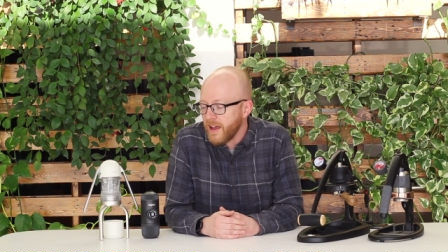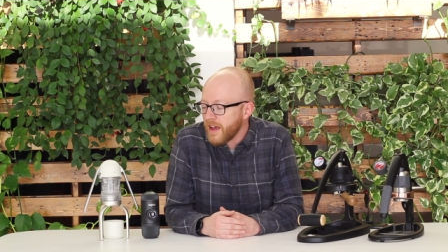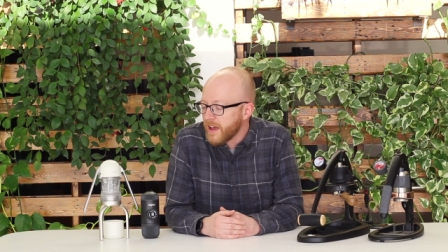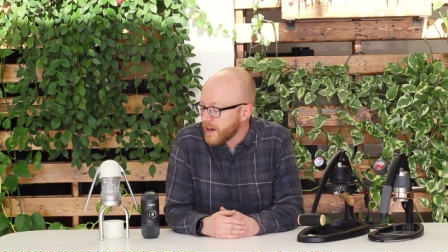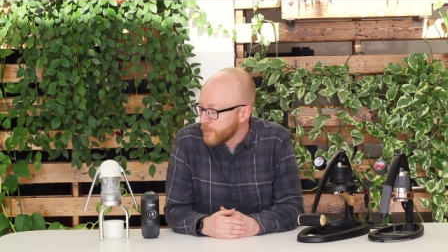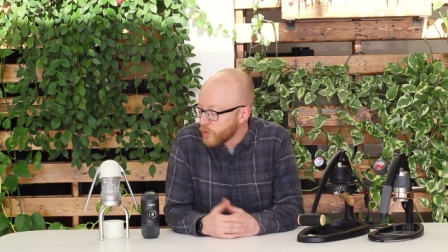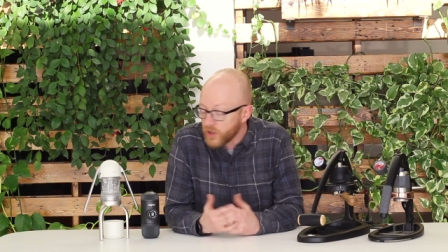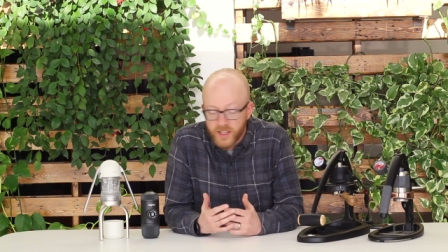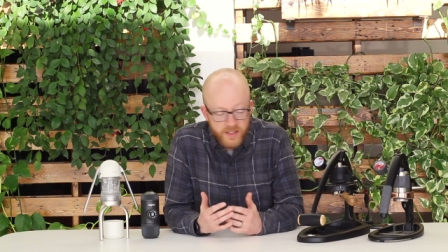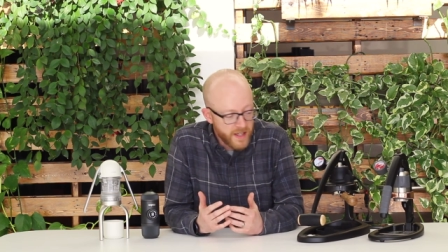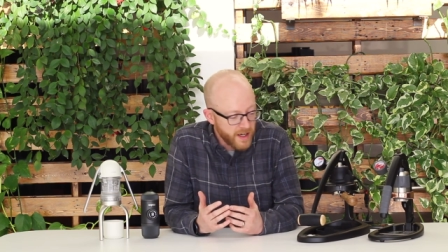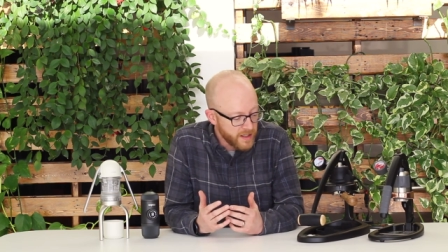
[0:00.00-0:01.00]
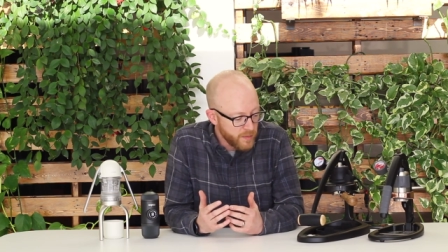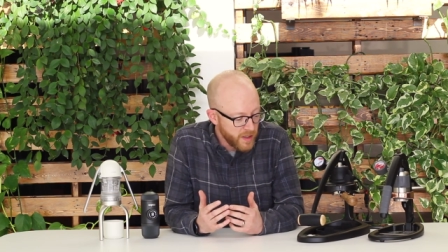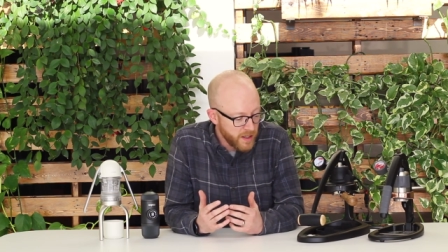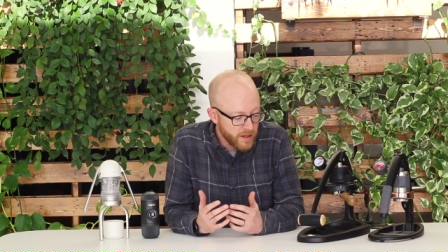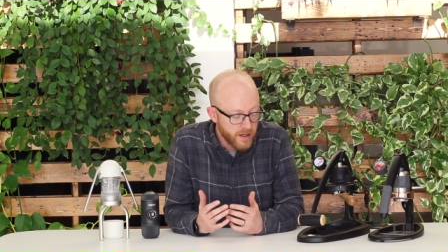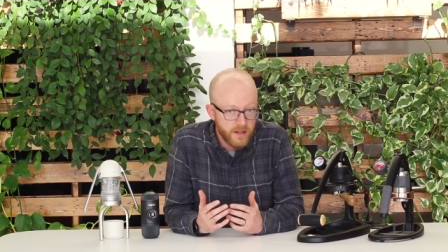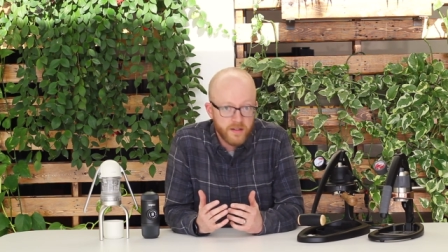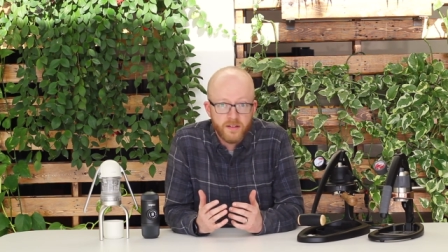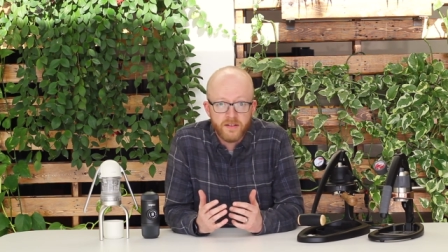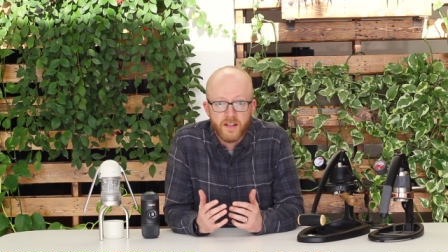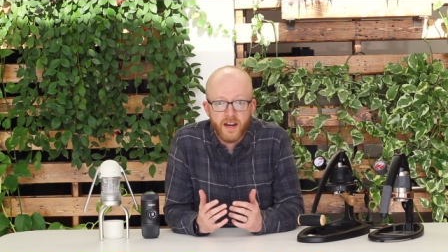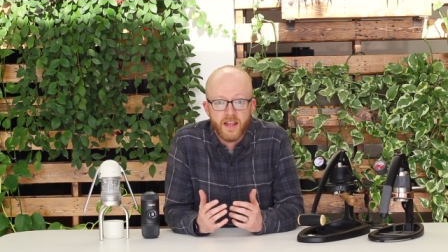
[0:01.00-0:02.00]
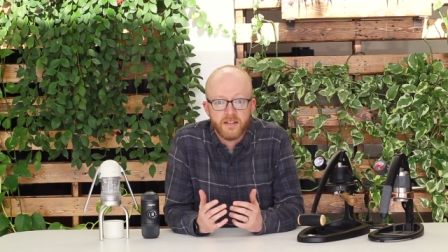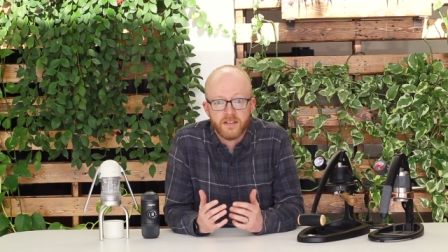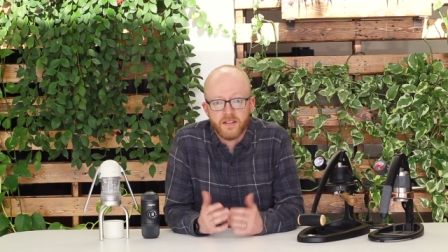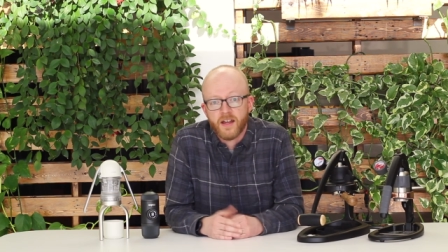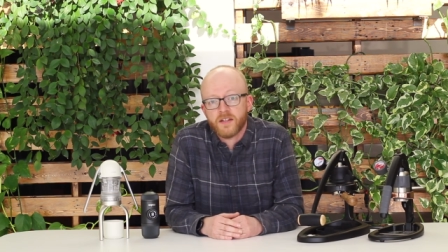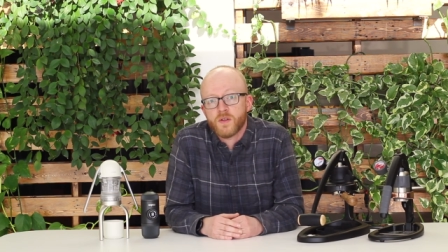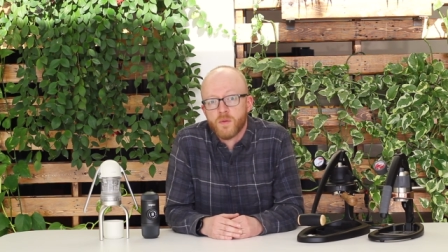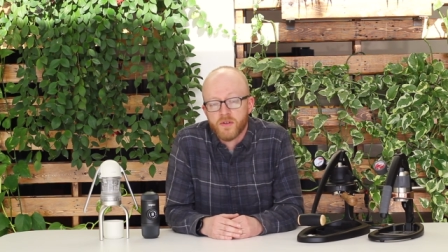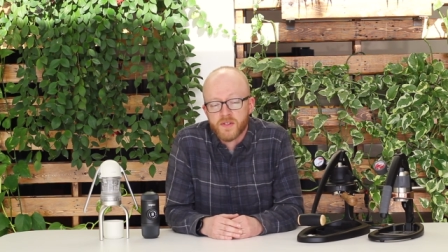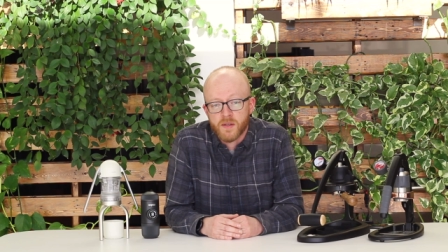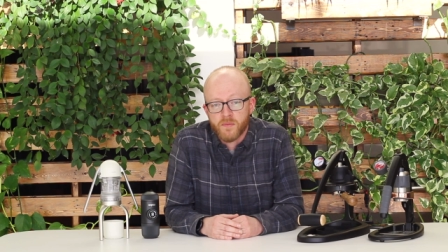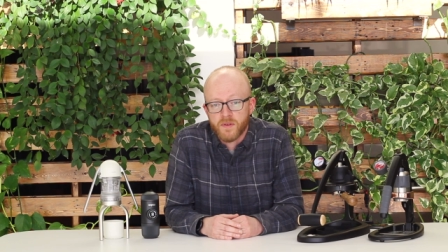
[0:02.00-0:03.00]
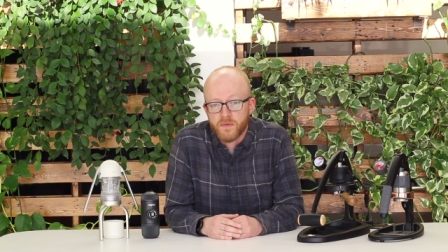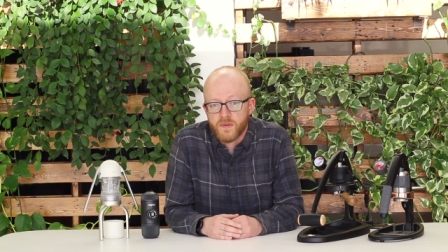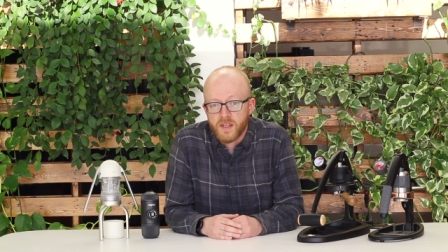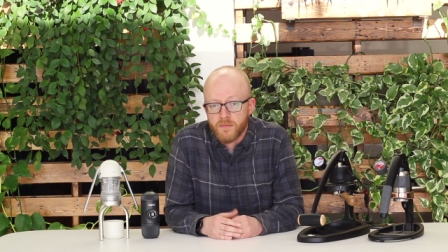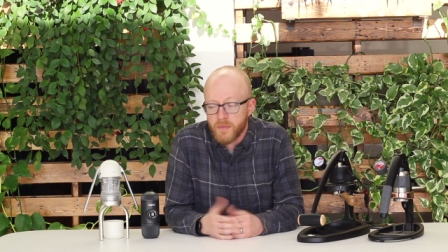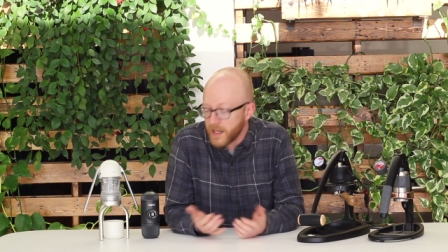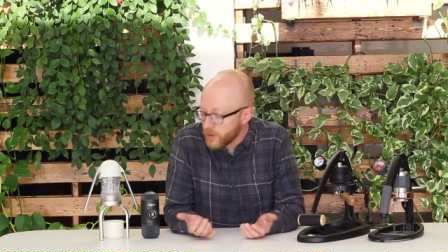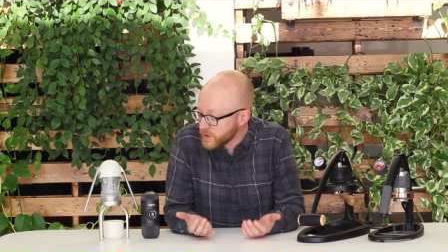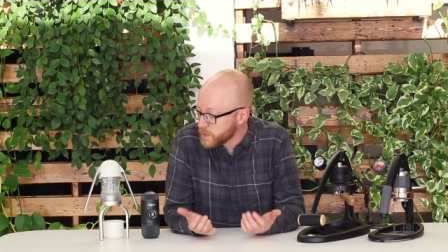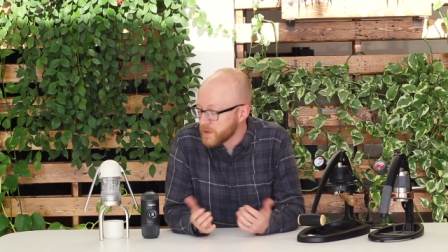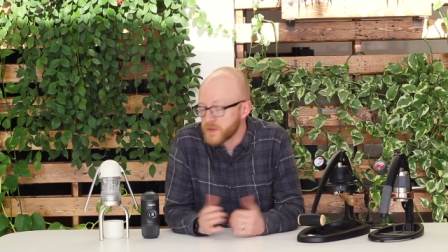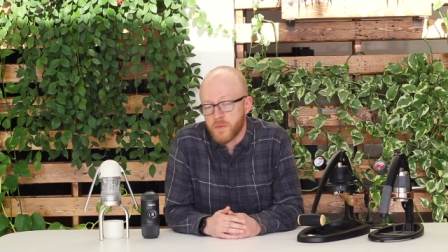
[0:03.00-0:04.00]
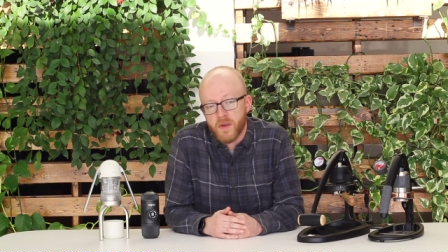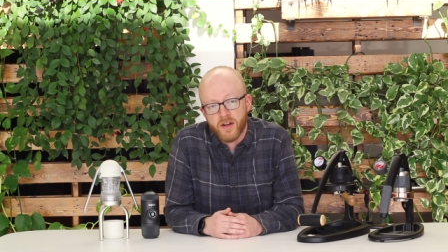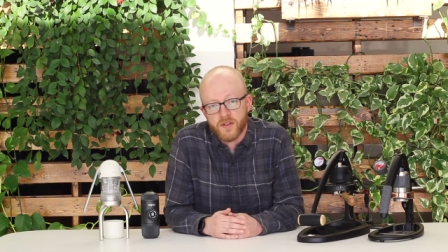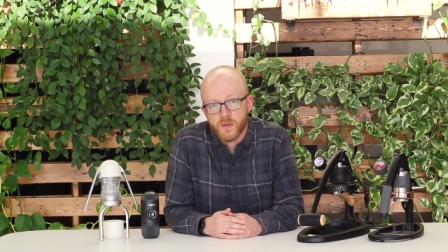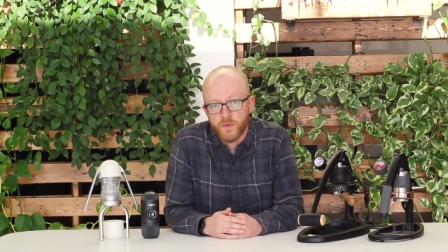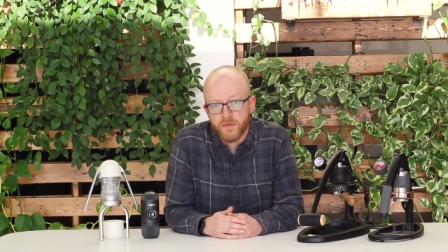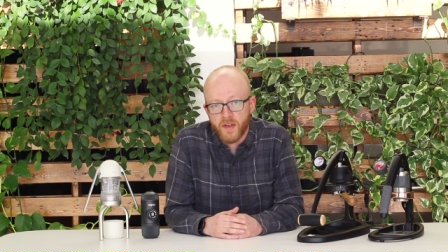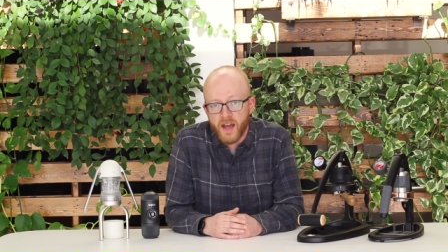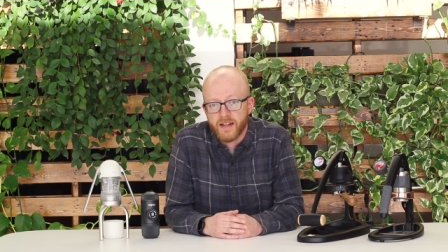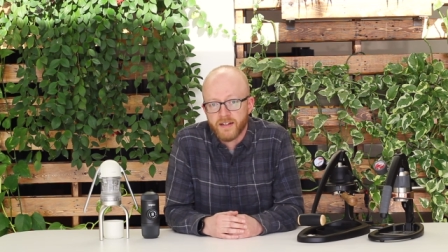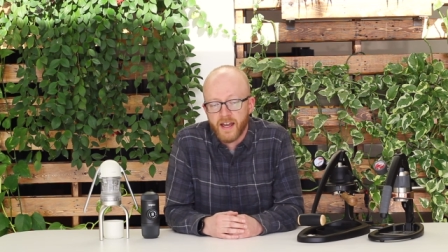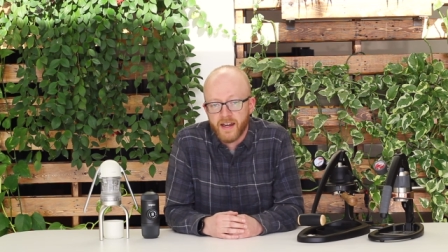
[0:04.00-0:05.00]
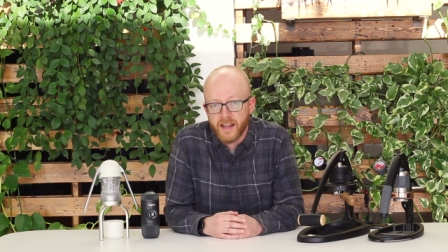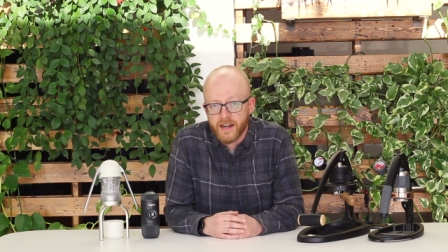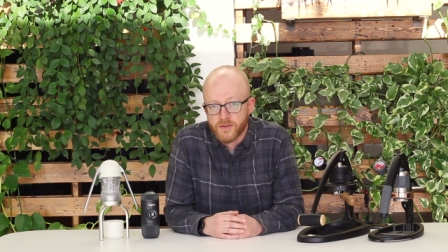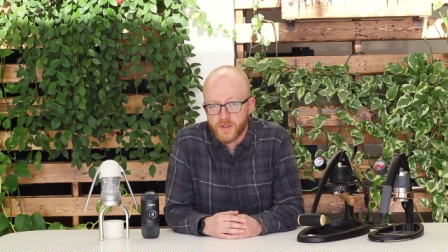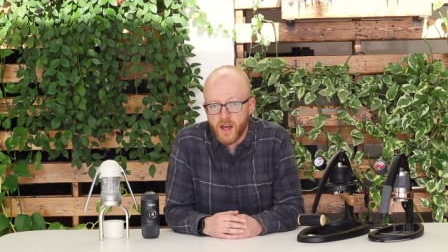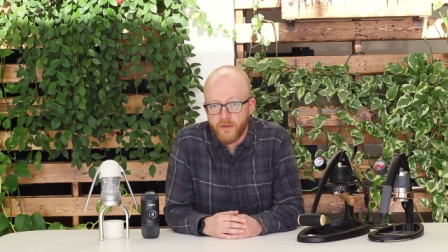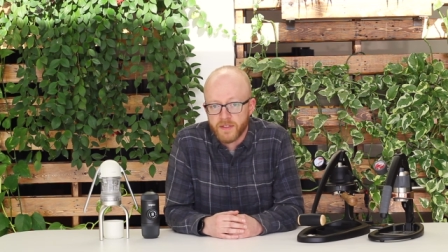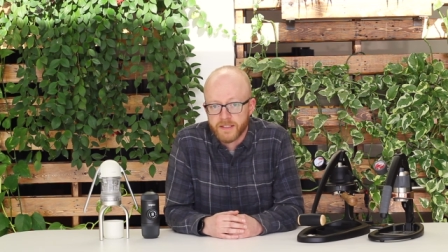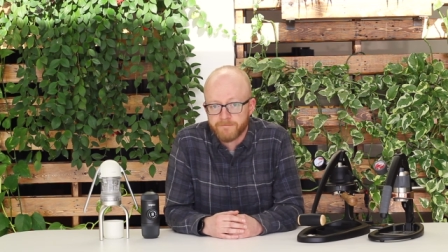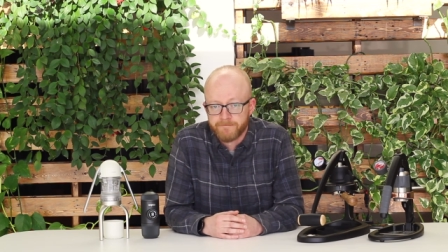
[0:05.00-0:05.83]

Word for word: And I'm really excited to be here today to talk to you about some of the manual espresso makers we've got at 8 Ounce Coffee.